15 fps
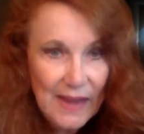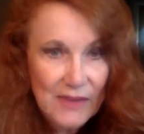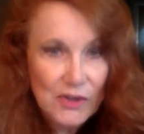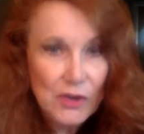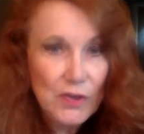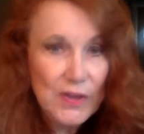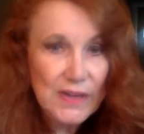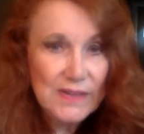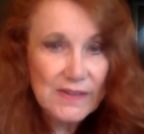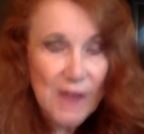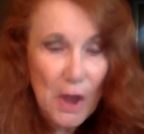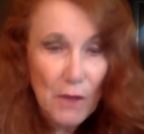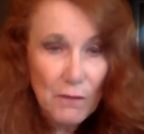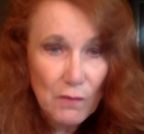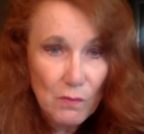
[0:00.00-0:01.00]
to this
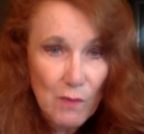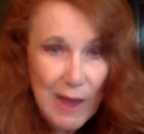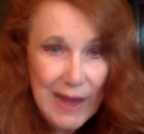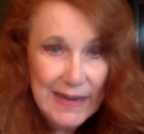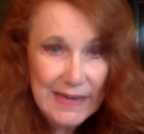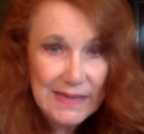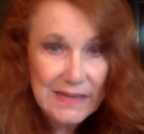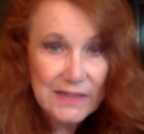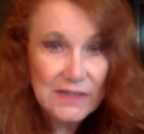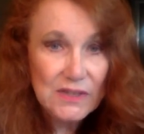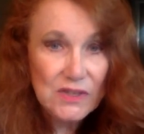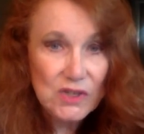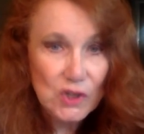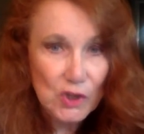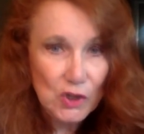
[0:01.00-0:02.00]
overriding
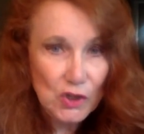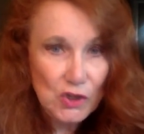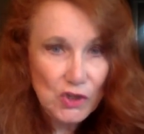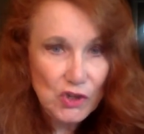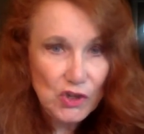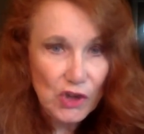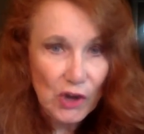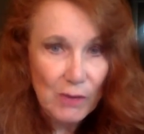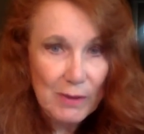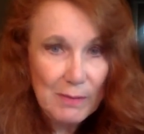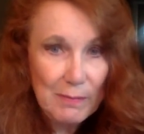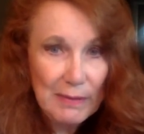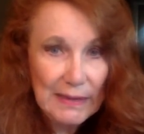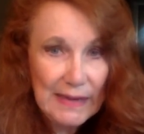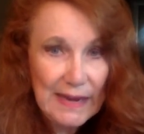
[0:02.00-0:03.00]
concern, Sherman
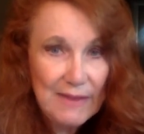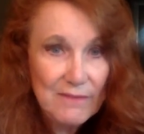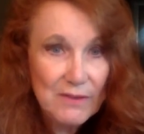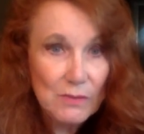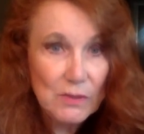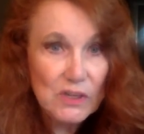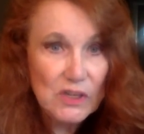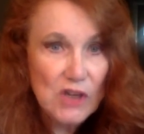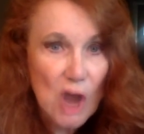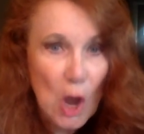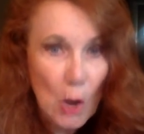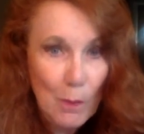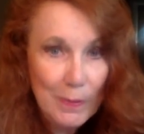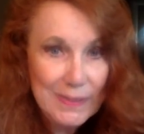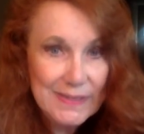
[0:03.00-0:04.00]
believed it was
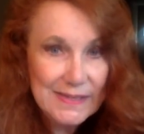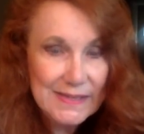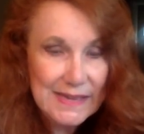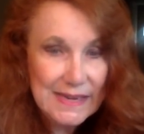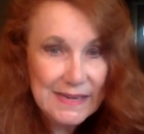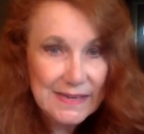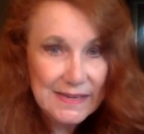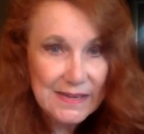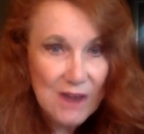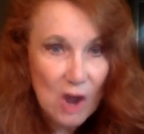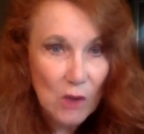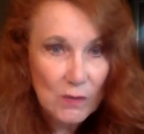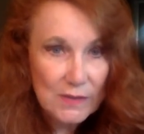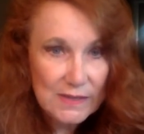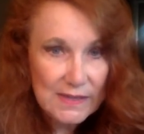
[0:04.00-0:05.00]
open season
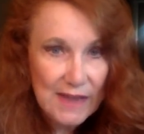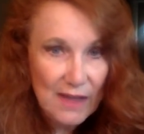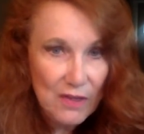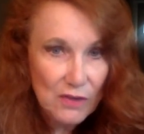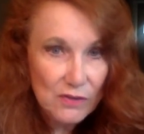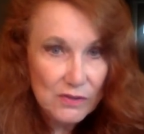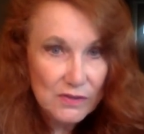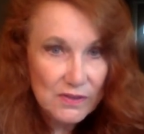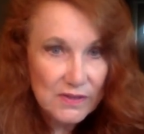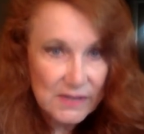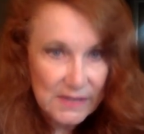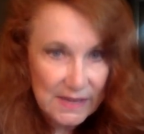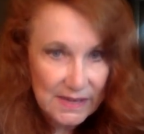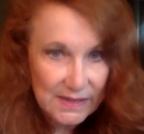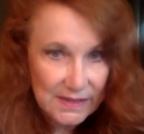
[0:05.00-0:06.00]
on Southern
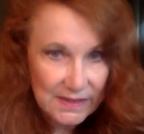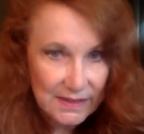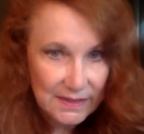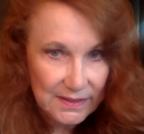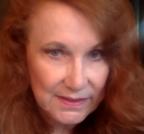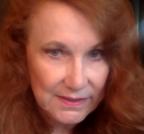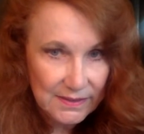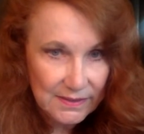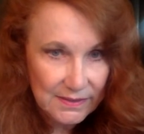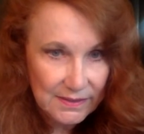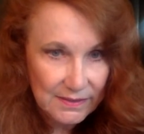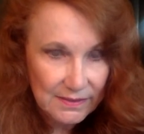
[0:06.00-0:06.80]
citizens.